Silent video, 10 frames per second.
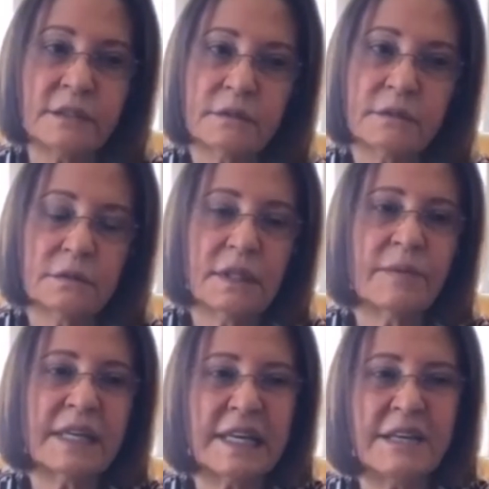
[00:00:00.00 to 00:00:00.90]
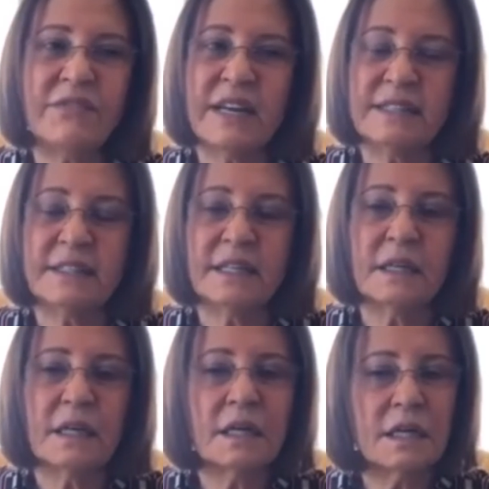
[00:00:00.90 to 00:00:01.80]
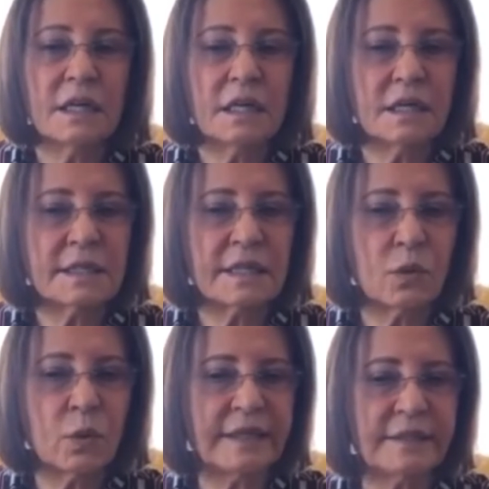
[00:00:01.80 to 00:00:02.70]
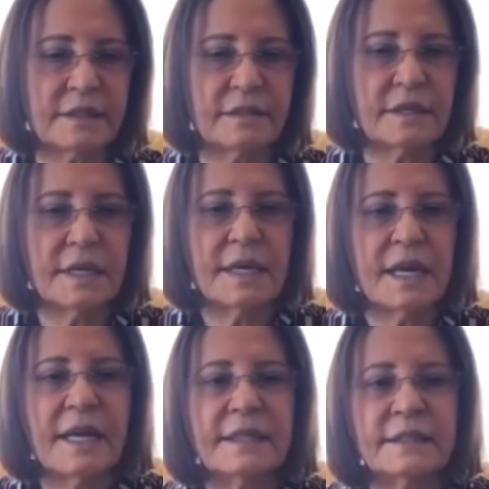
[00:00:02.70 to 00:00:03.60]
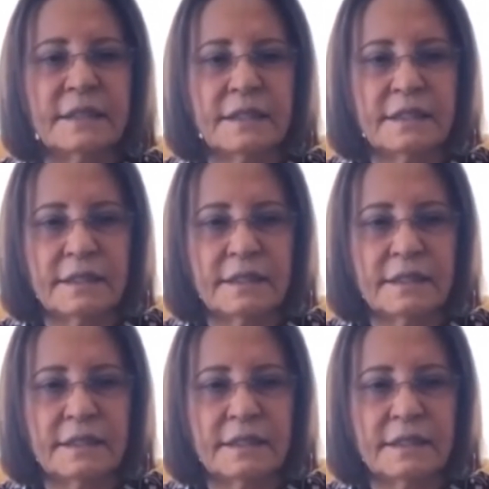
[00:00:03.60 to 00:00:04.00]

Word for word: The key factor is the weight. And uh, okay.